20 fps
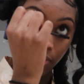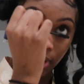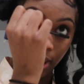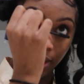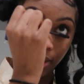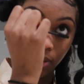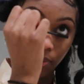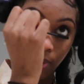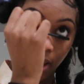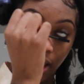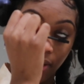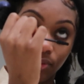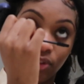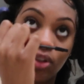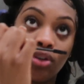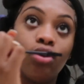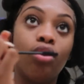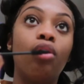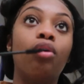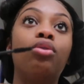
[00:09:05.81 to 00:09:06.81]
feel like you have to
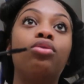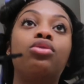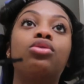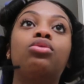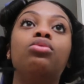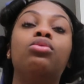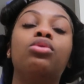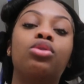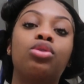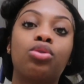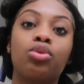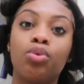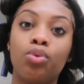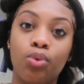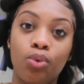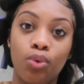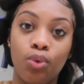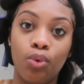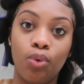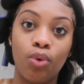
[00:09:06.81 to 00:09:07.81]
go to a
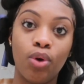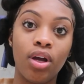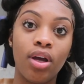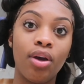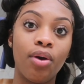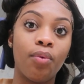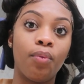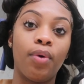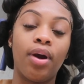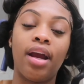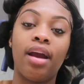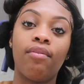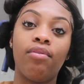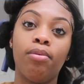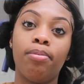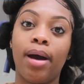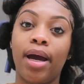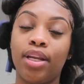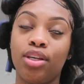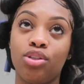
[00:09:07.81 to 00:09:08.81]
school where
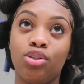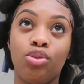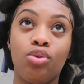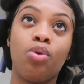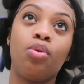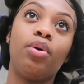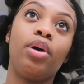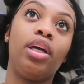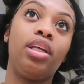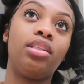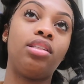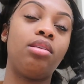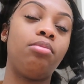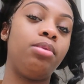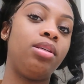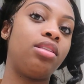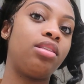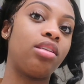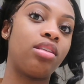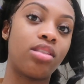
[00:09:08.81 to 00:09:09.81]
everybody's going to
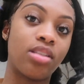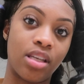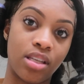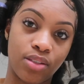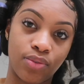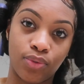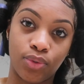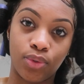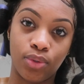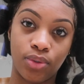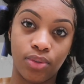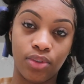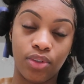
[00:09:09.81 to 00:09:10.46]
be successful.